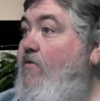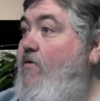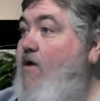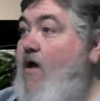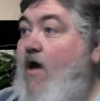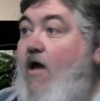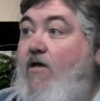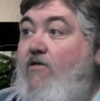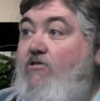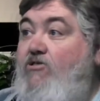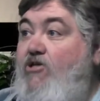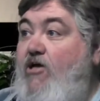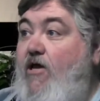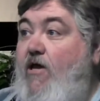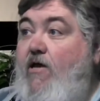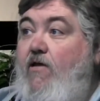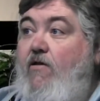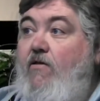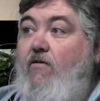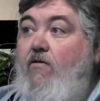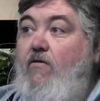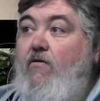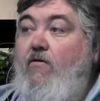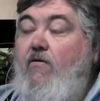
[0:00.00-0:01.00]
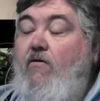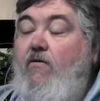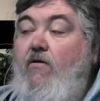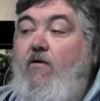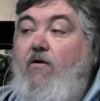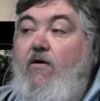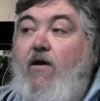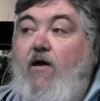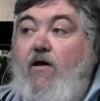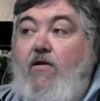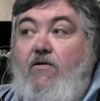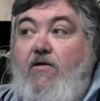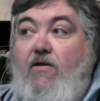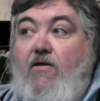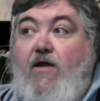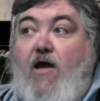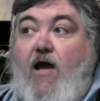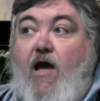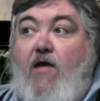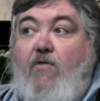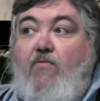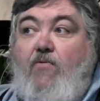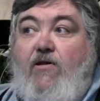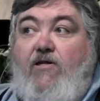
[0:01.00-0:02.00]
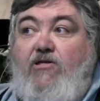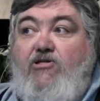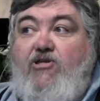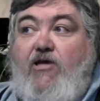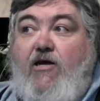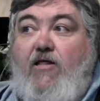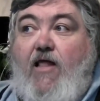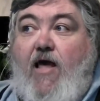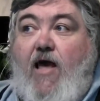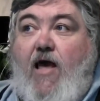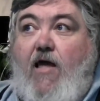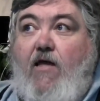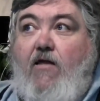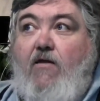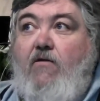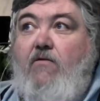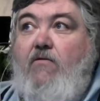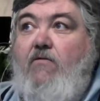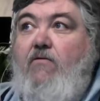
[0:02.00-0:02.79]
God said? Did God really say that?